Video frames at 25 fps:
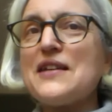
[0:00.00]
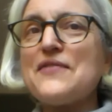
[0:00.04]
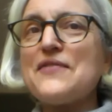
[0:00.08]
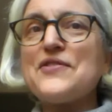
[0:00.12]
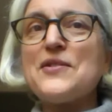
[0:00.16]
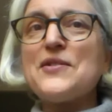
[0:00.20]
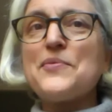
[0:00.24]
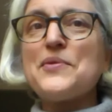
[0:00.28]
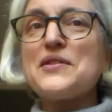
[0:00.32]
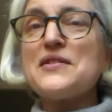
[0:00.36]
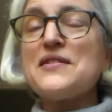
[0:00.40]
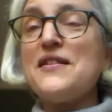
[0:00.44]
If
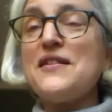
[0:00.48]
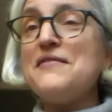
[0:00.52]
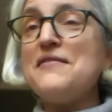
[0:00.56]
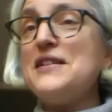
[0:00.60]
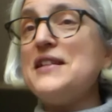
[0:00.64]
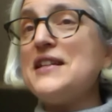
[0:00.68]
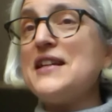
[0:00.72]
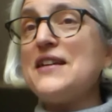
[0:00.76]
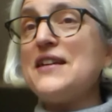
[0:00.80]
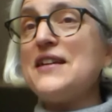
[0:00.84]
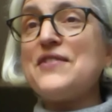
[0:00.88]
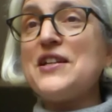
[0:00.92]
someone's
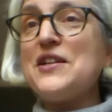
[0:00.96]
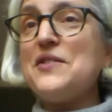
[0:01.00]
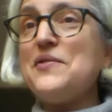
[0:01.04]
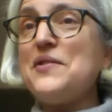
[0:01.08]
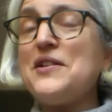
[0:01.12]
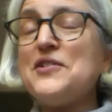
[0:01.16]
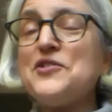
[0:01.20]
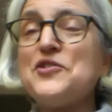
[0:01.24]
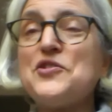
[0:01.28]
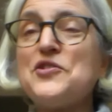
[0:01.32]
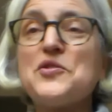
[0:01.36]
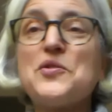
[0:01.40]
currently giving you
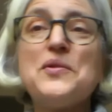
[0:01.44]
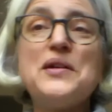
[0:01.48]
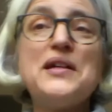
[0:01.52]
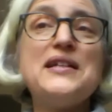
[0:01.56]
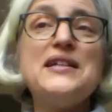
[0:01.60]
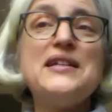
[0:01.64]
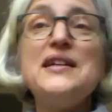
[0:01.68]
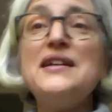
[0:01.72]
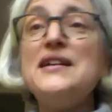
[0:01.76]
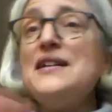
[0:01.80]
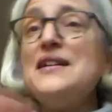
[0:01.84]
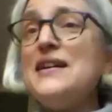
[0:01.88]
100 quid